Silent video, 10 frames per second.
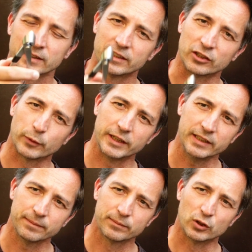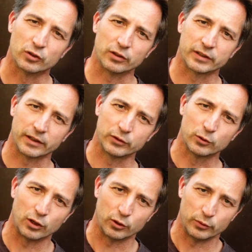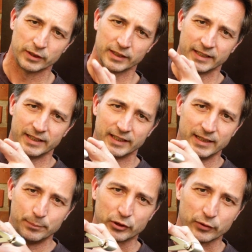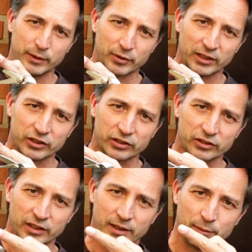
This way you don't have to go in between branches,